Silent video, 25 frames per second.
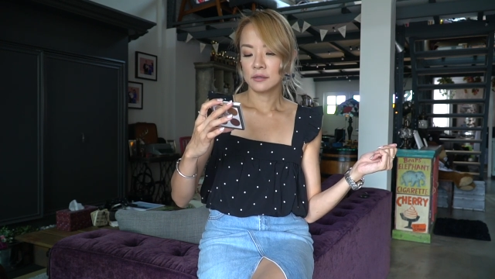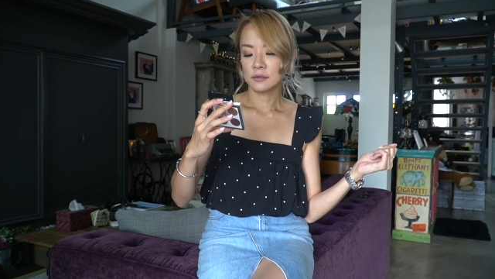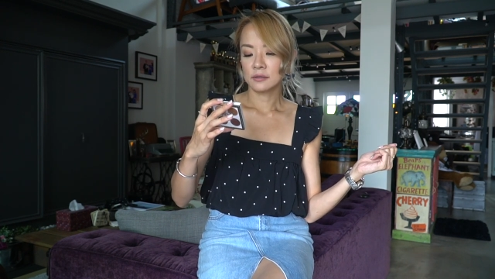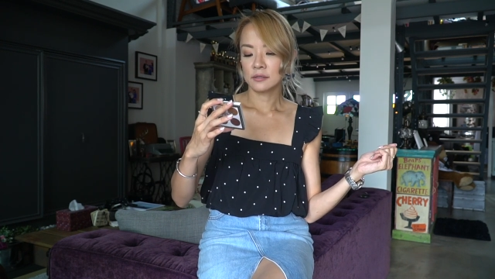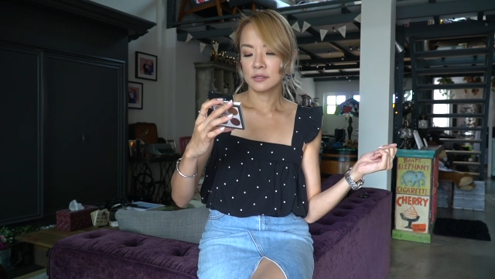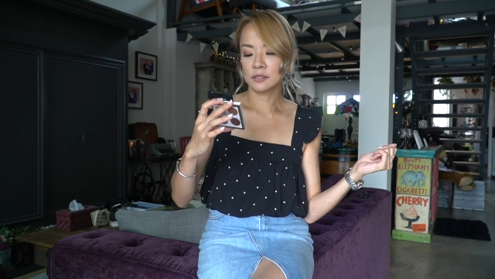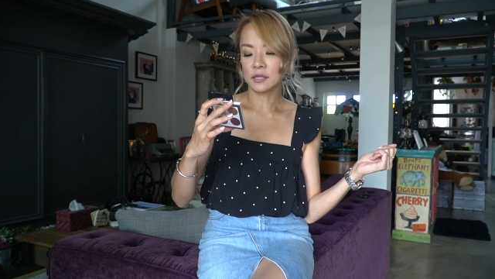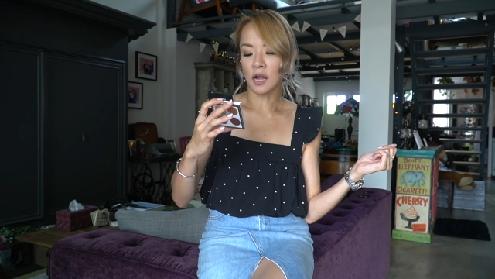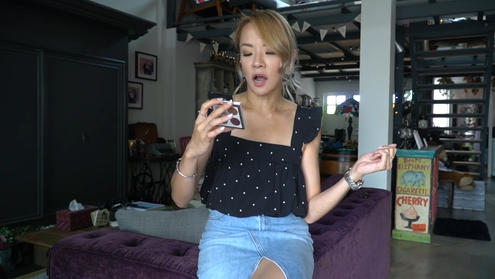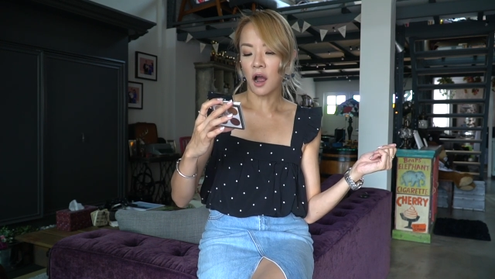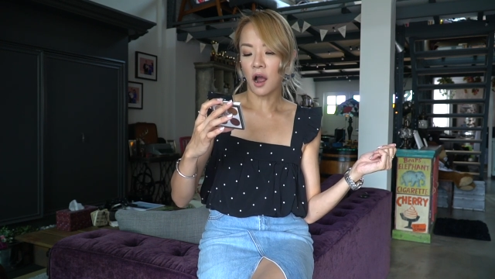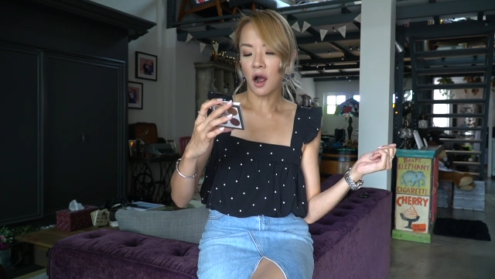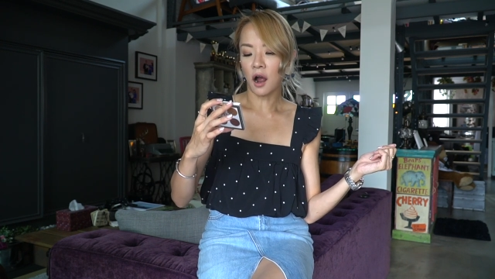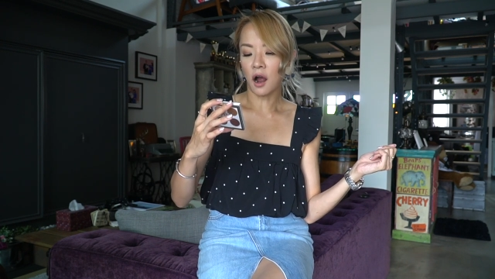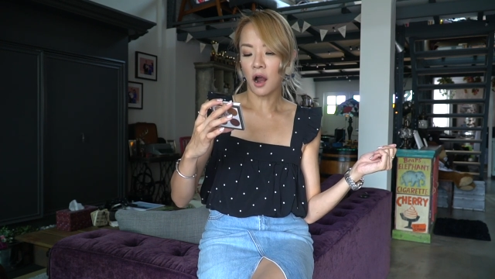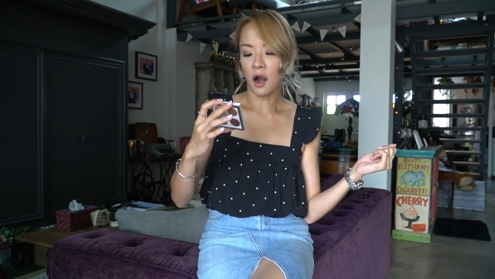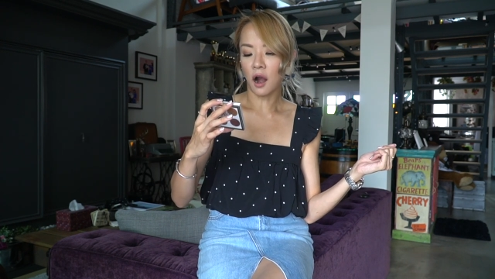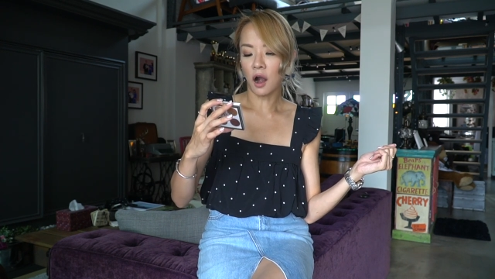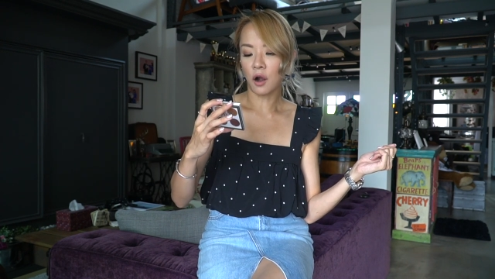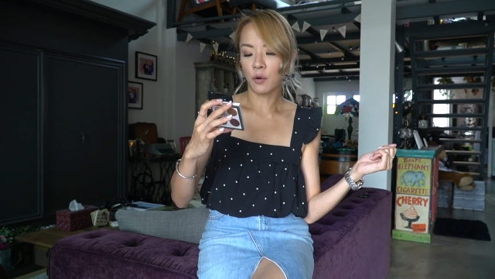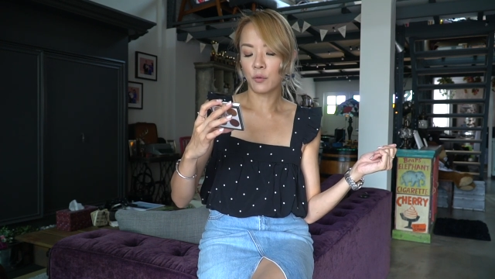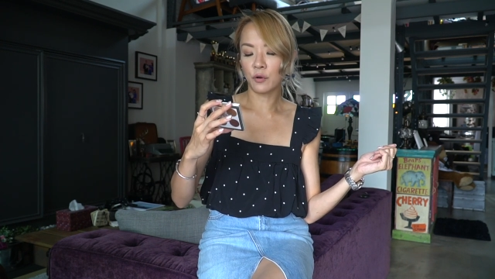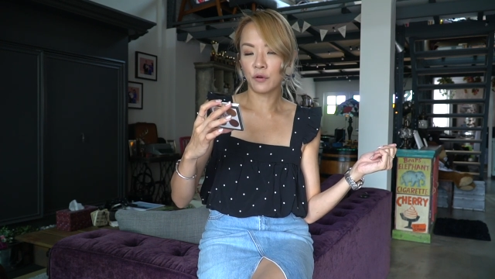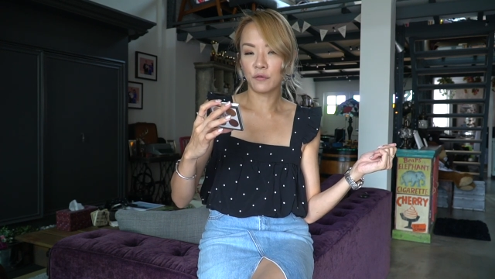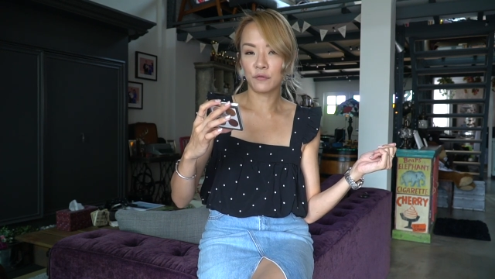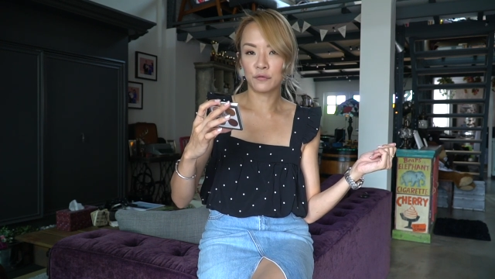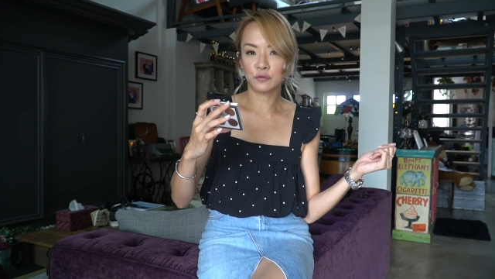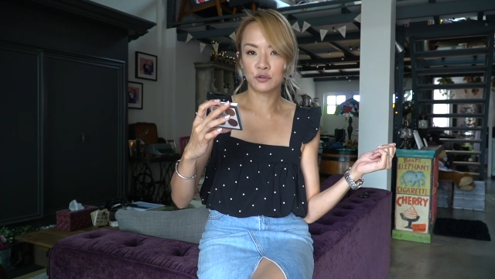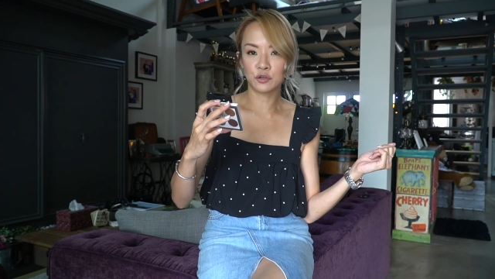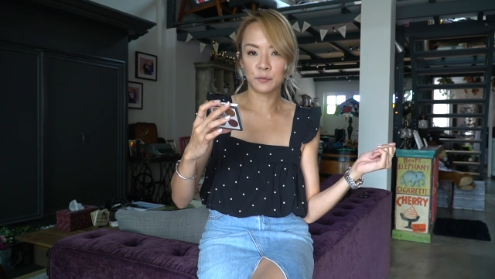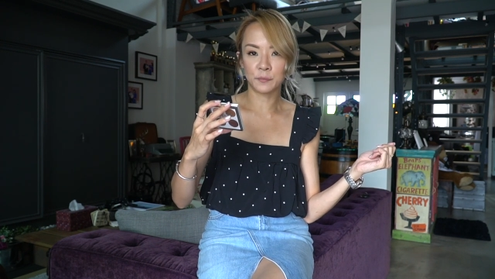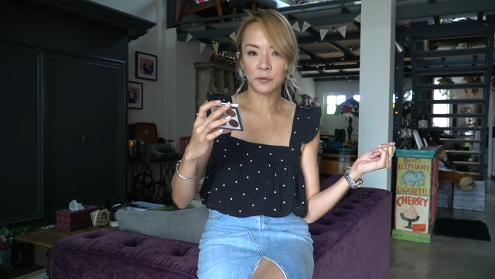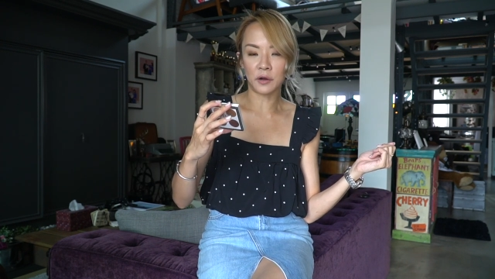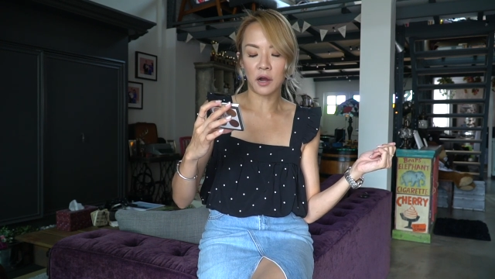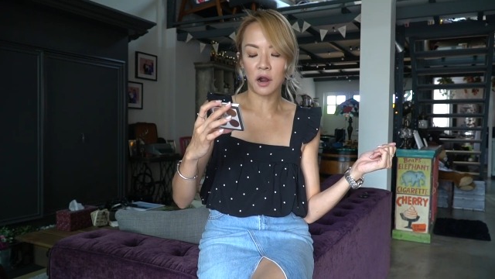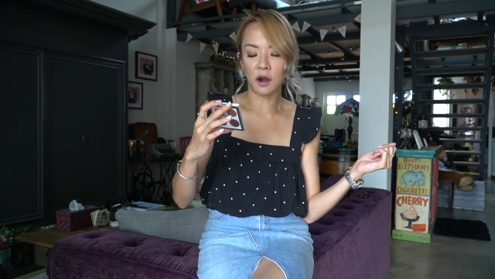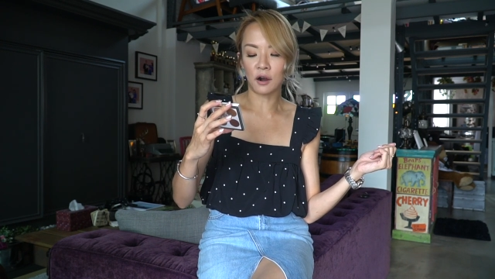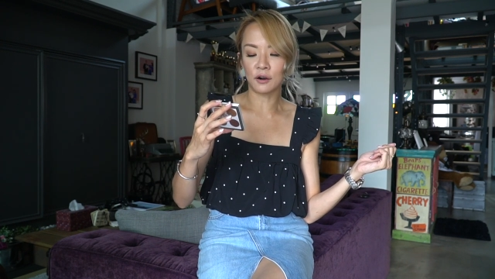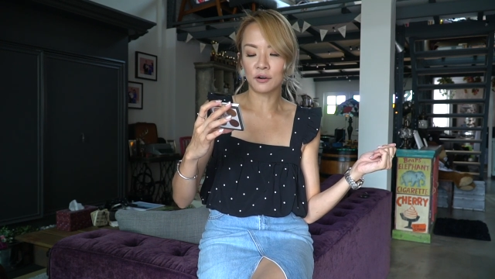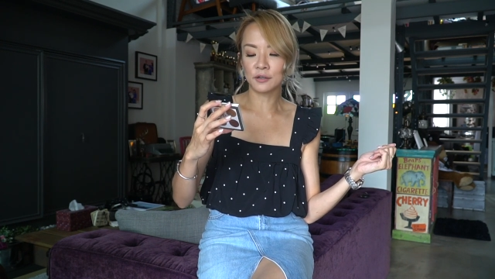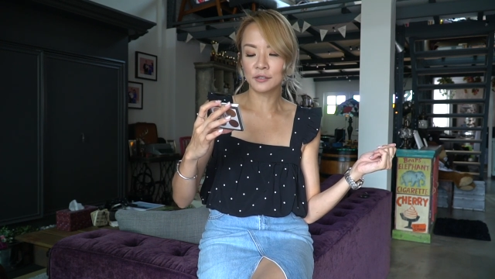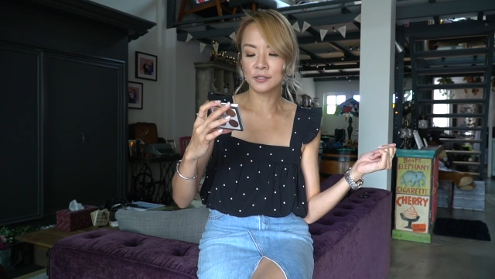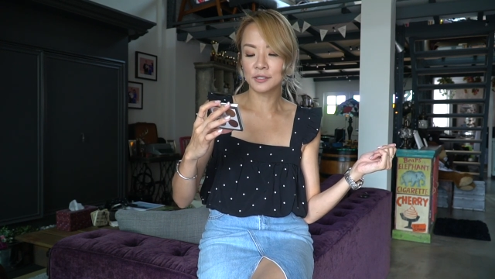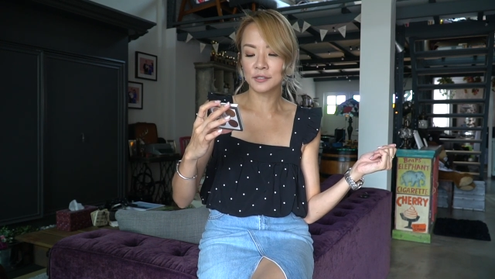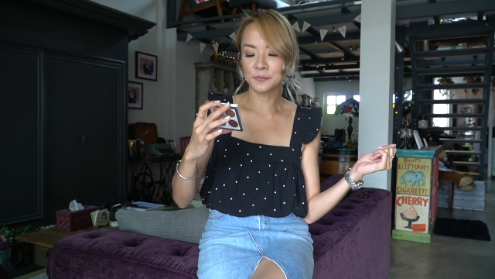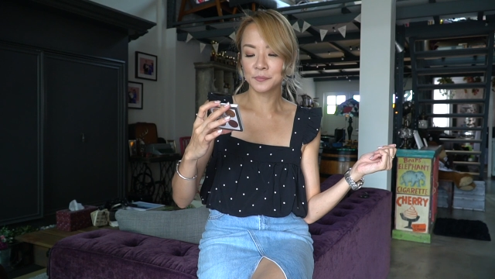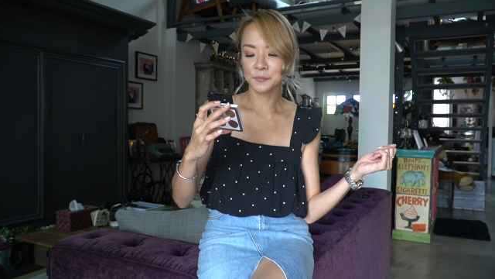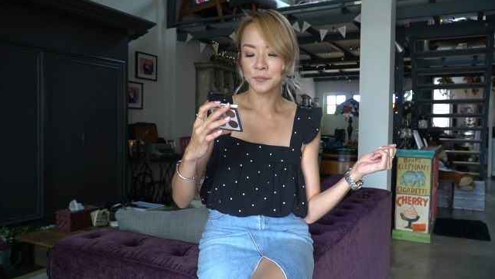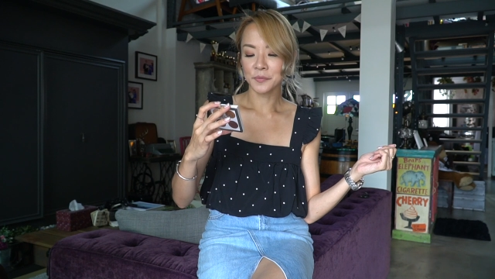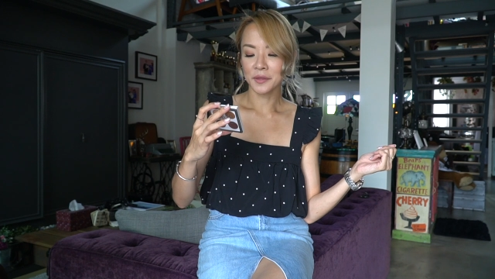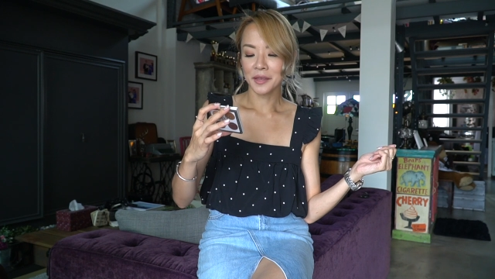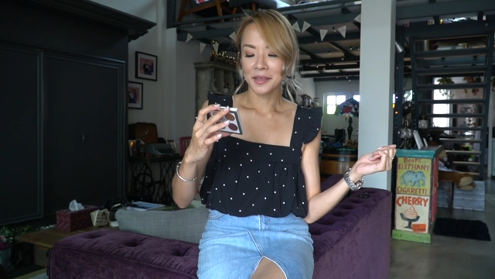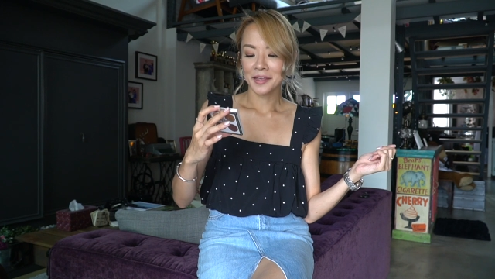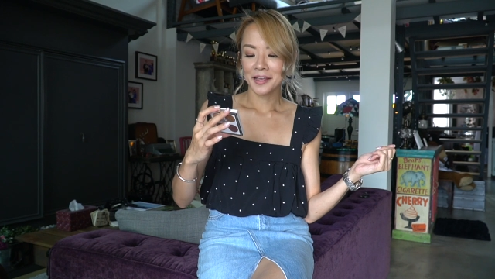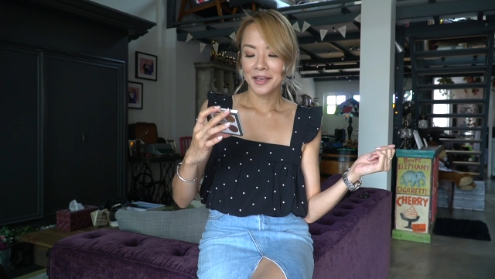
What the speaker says: Star with triple R's.